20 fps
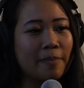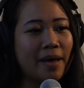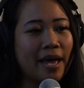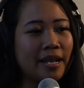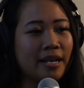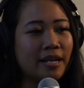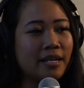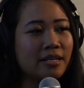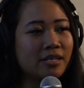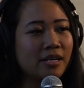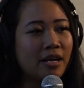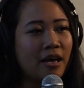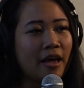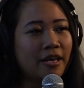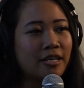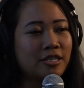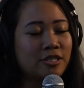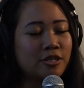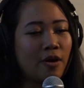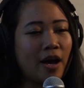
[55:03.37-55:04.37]
And
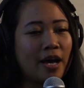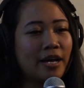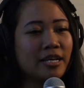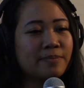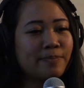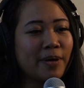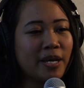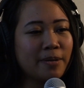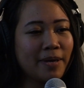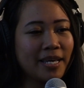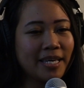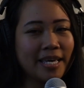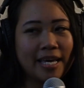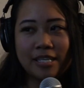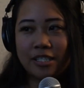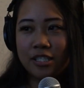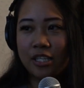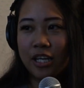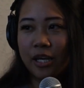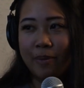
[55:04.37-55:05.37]
so I explained my
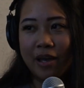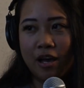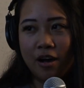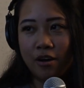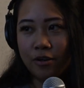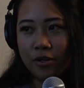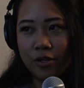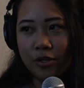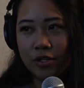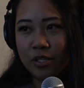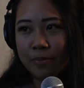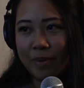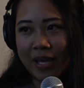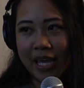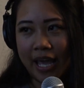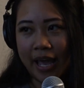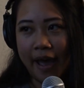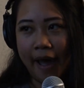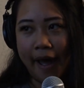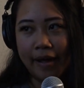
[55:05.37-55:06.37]
case to like my uncles and my
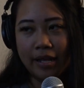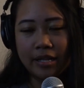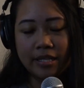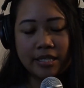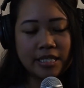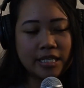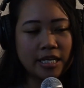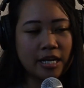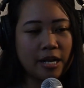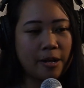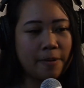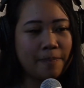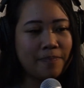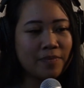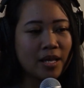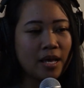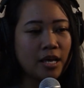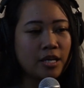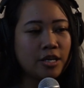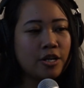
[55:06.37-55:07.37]
aunts, and
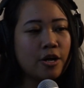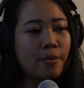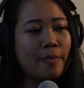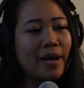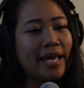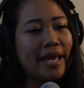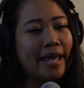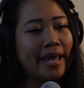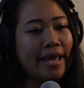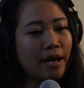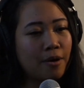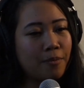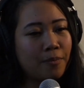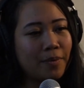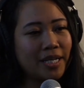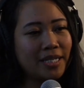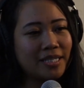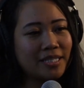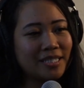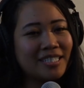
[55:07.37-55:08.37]
you know, my aunt
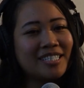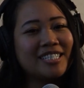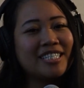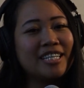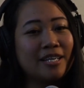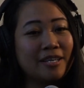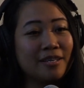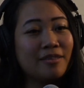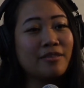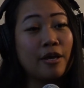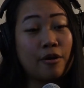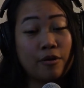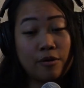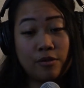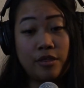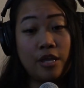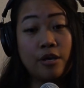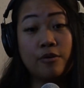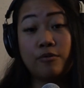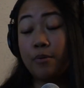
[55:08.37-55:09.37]

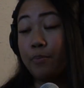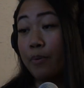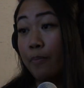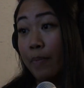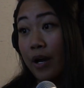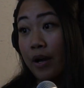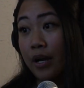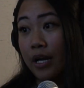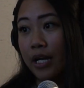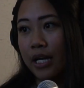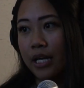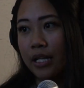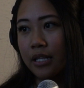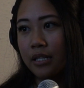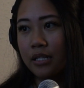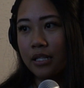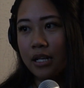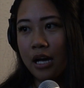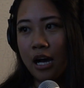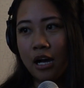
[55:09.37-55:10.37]
they grew up
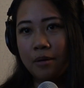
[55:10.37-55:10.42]
American.